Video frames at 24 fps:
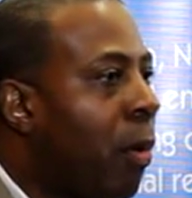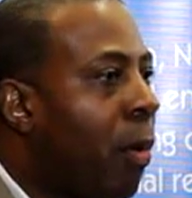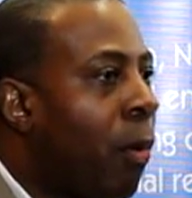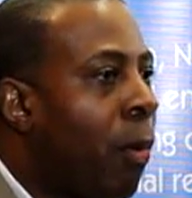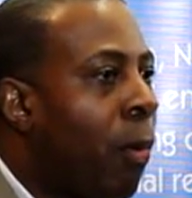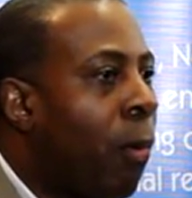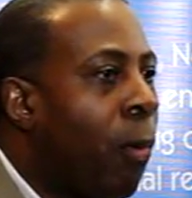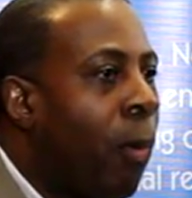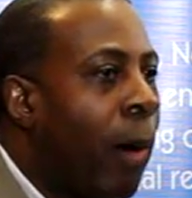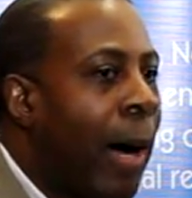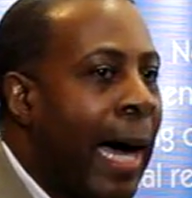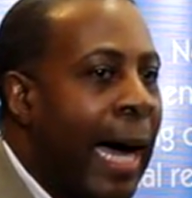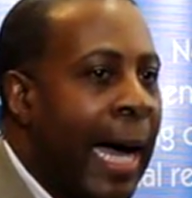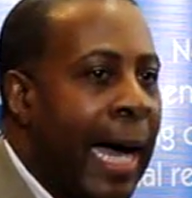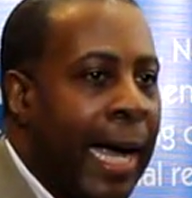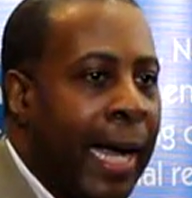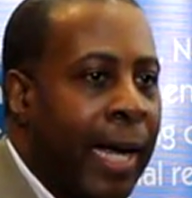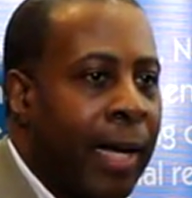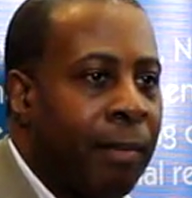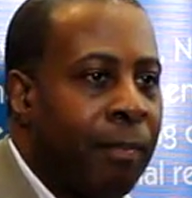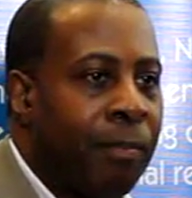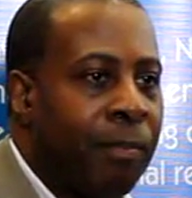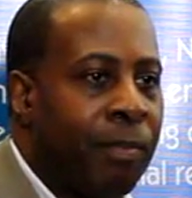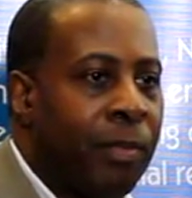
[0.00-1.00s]
why.
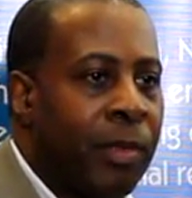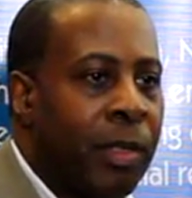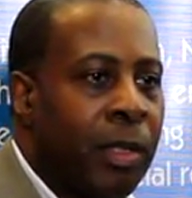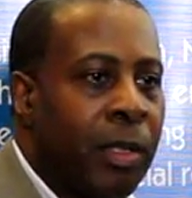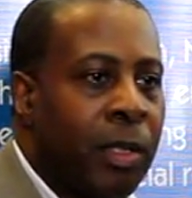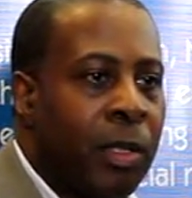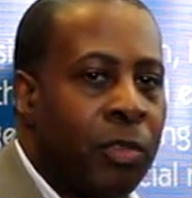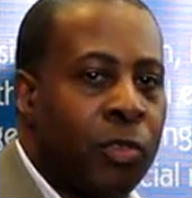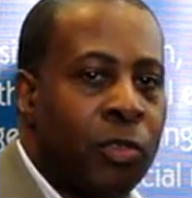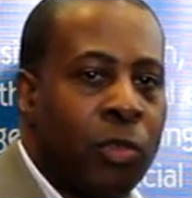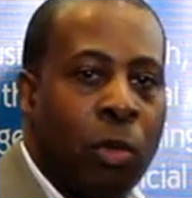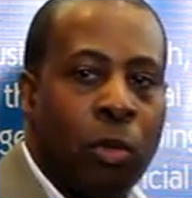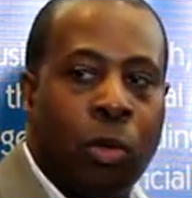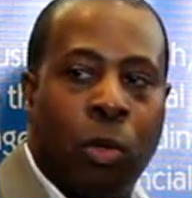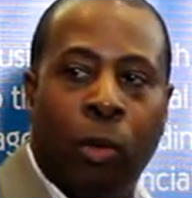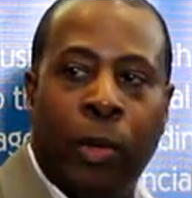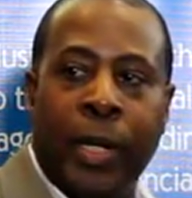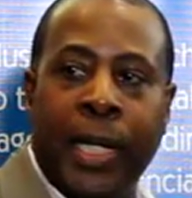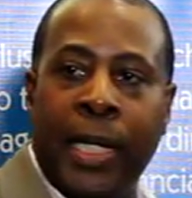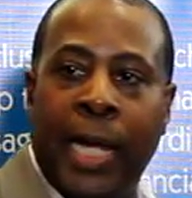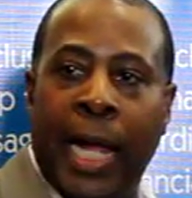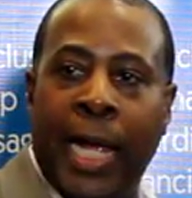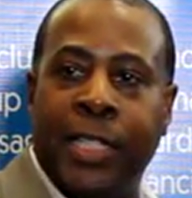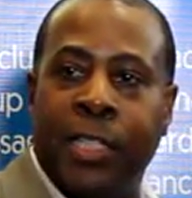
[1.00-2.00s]
Mm. So
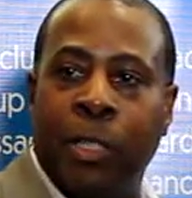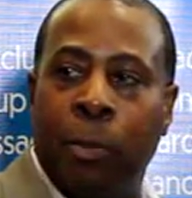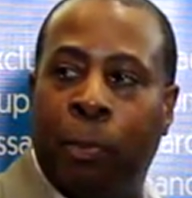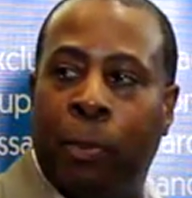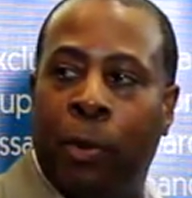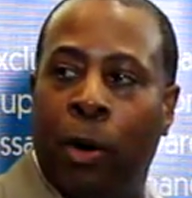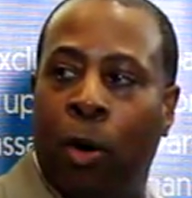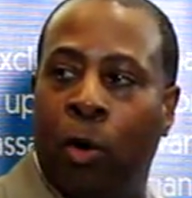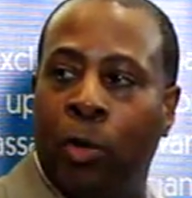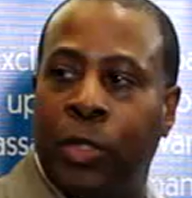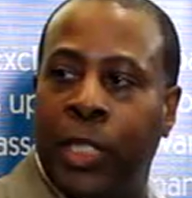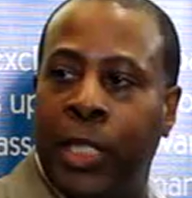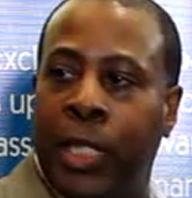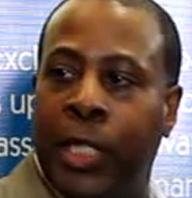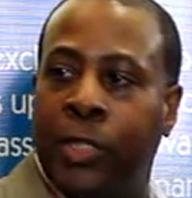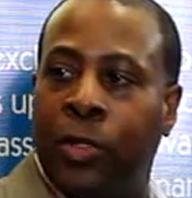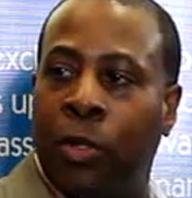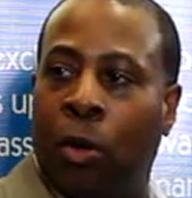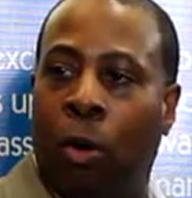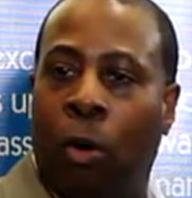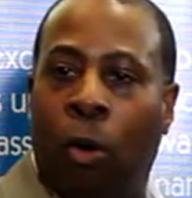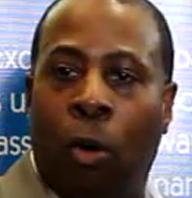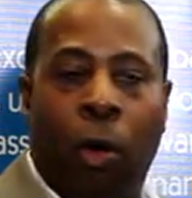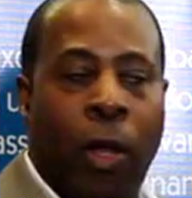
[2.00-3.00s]
Greenlight's approach
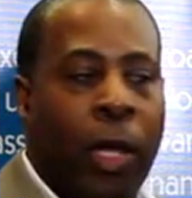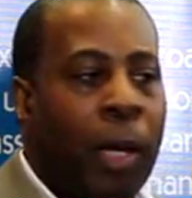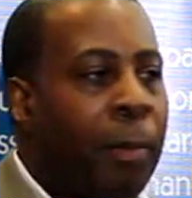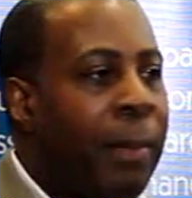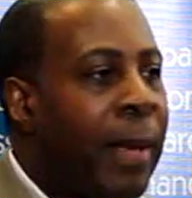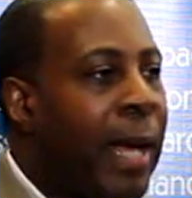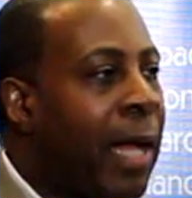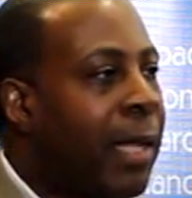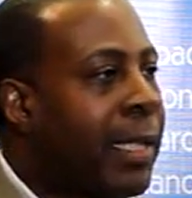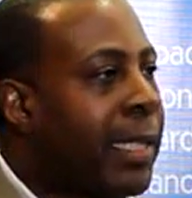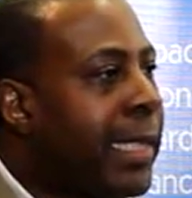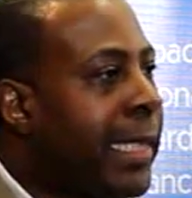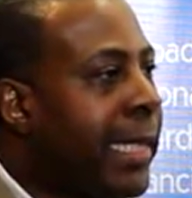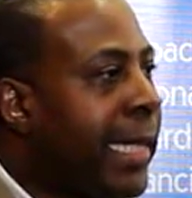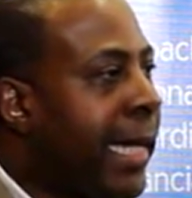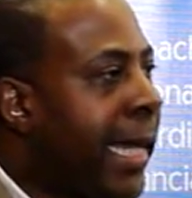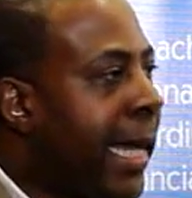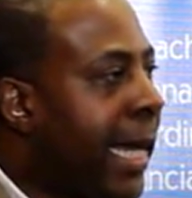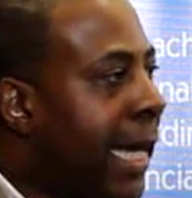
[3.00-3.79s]
is all about the